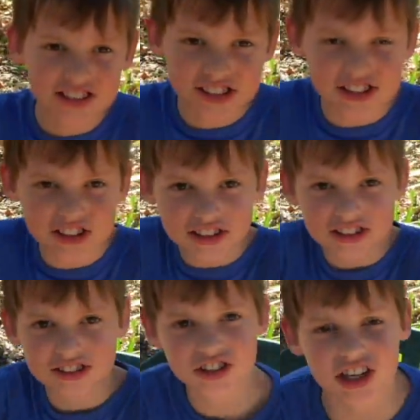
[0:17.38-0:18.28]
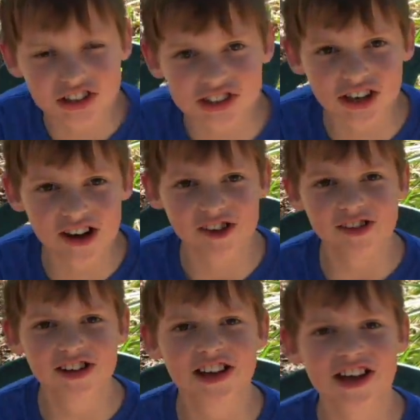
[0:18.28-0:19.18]
this is the Shane Show
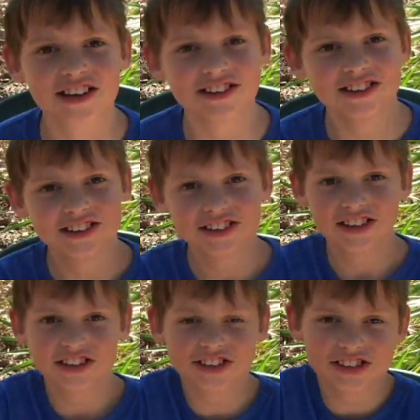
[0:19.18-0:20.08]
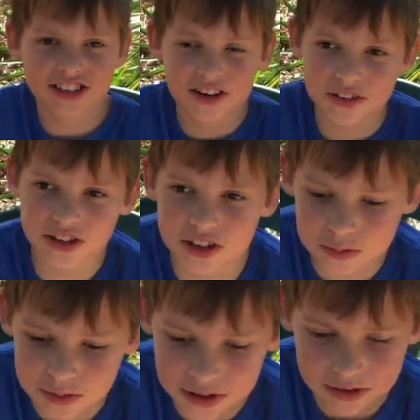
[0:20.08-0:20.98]
again, and today we're going
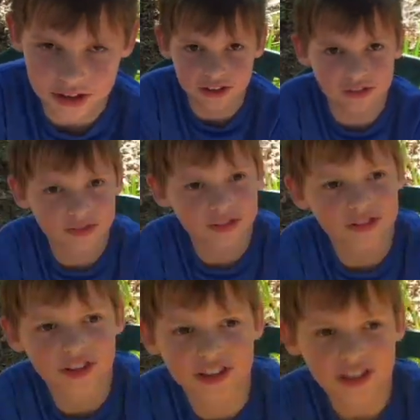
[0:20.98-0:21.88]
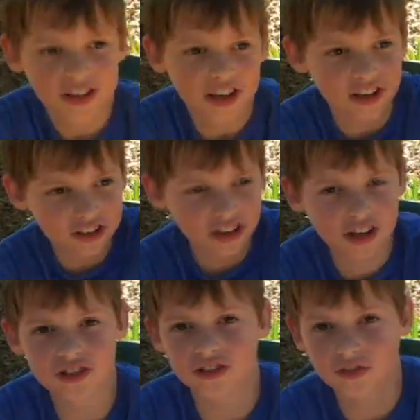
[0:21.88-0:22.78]
to be interviewing
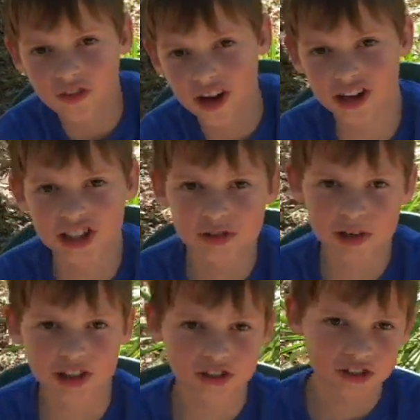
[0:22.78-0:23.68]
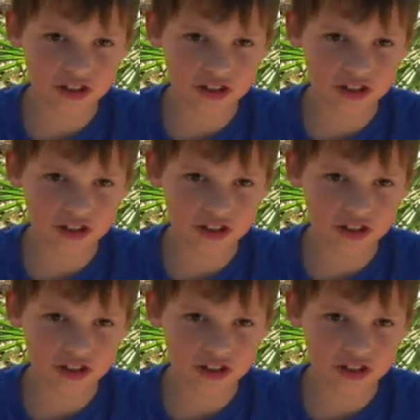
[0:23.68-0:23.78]
another very special